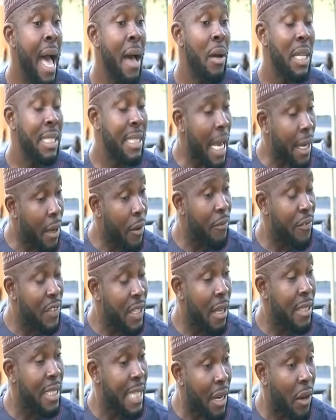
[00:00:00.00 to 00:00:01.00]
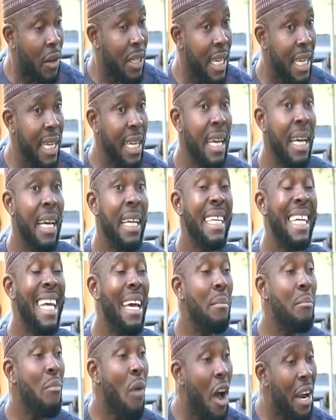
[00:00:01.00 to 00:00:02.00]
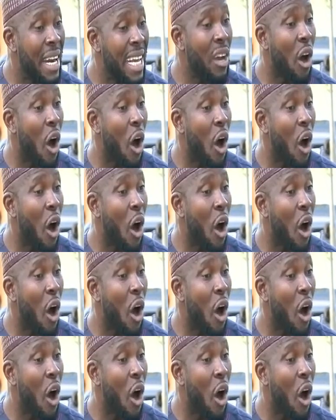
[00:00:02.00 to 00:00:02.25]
Sec secondly, the money